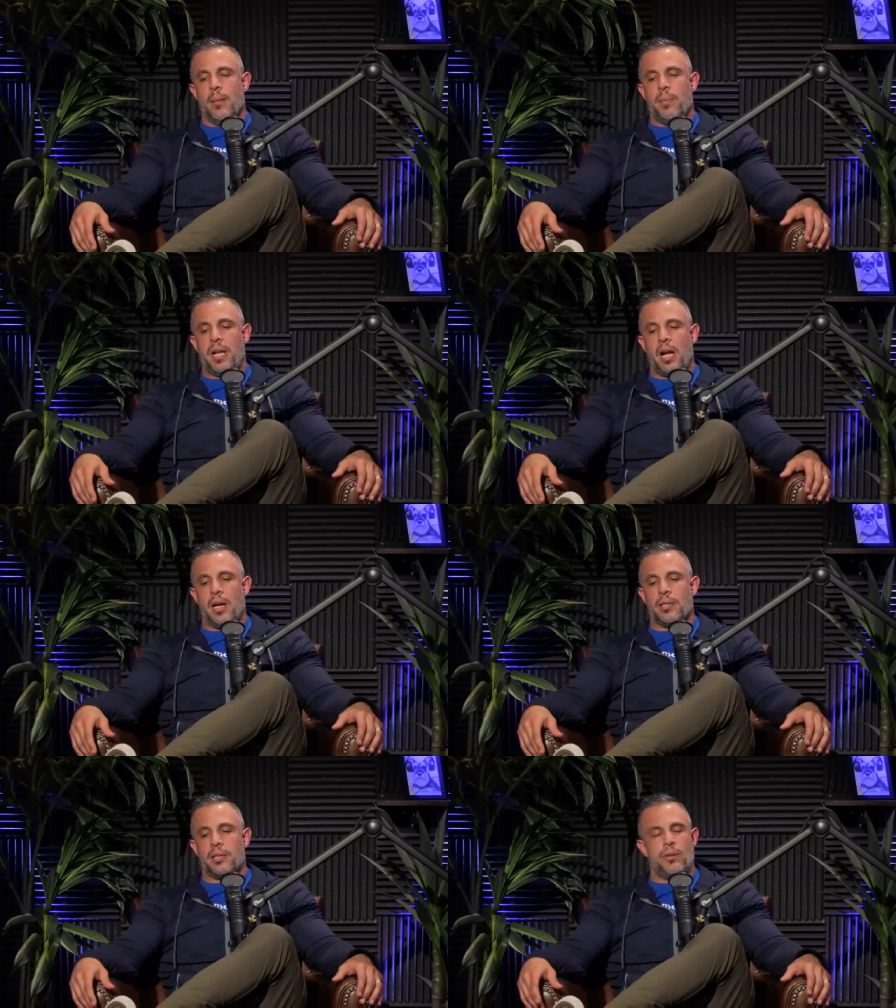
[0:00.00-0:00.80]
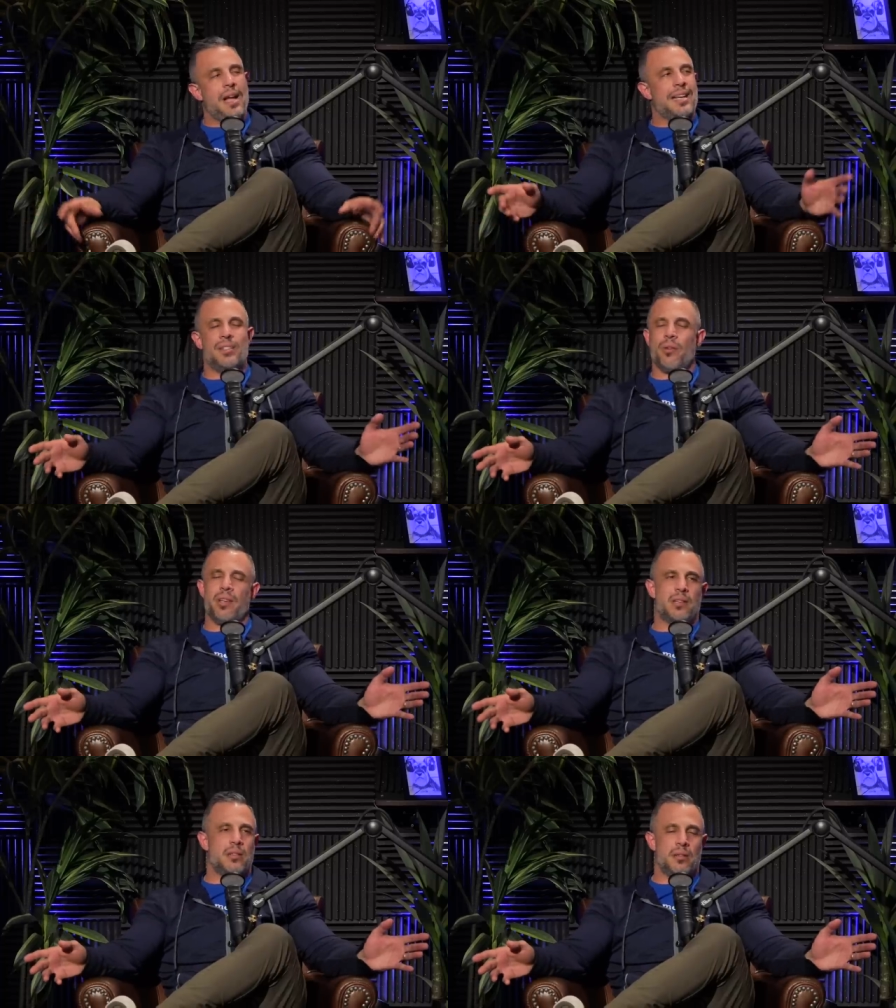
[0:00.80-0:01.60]
because you guys know
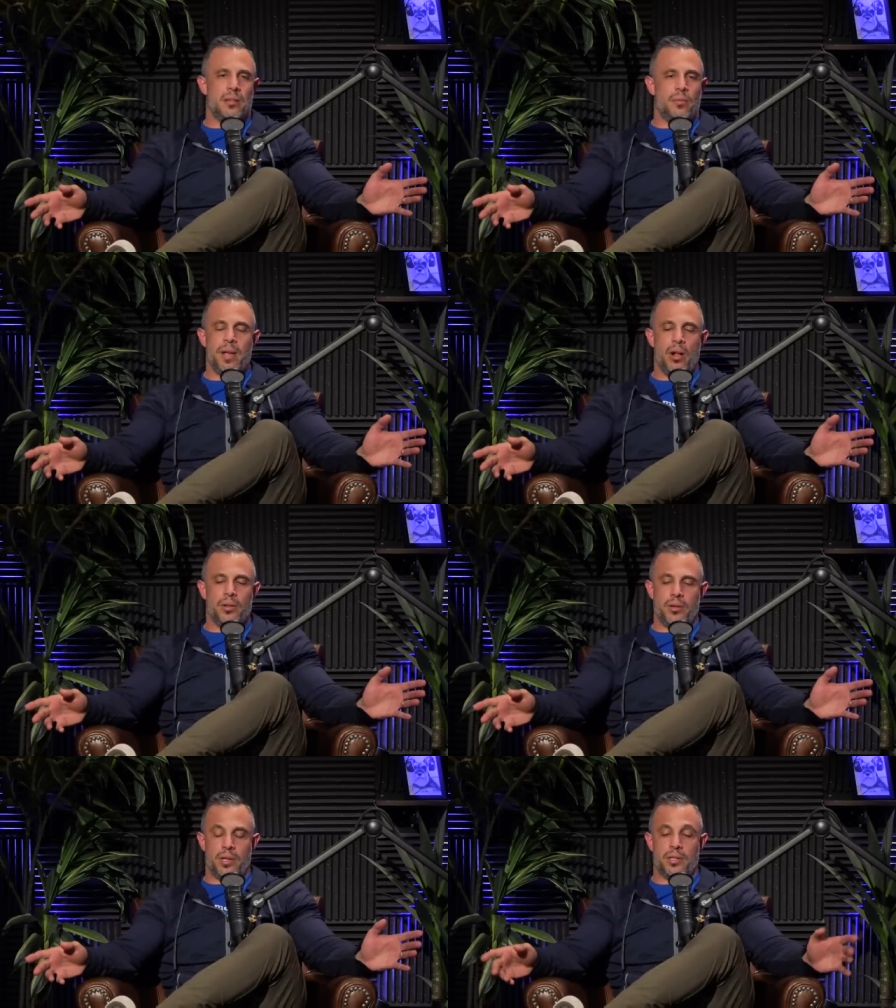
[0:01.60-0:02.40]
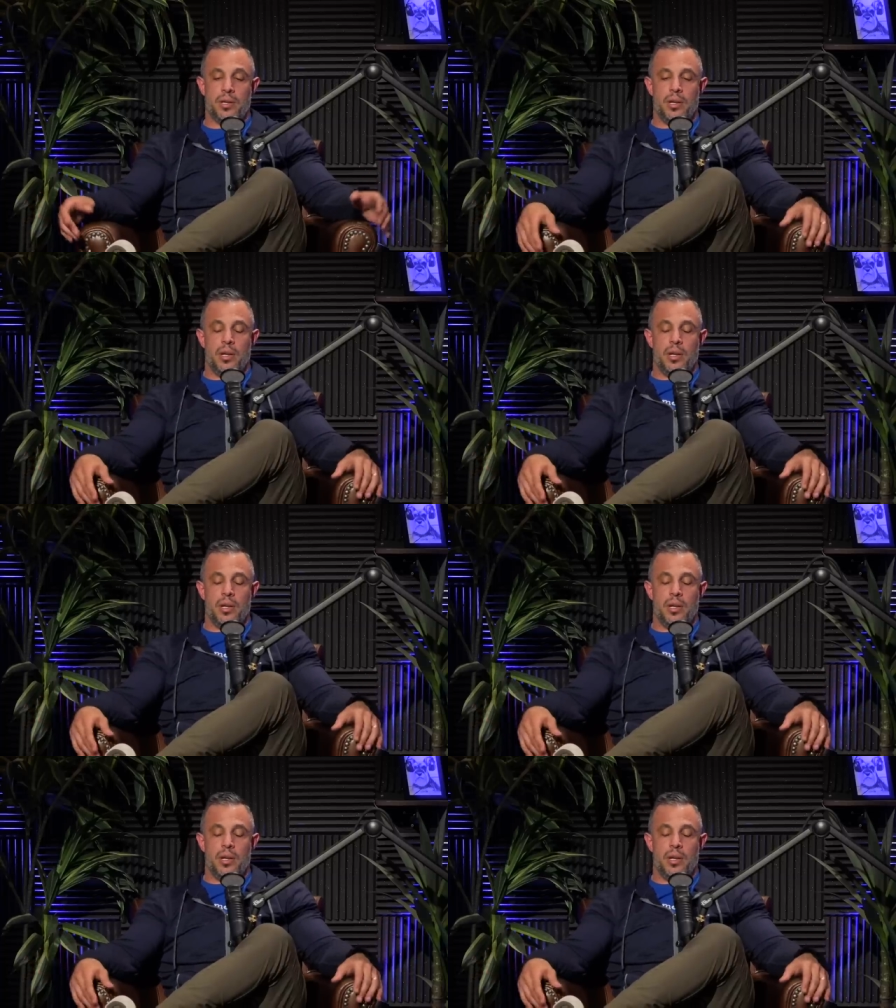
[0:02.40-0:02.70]
this, we all know this.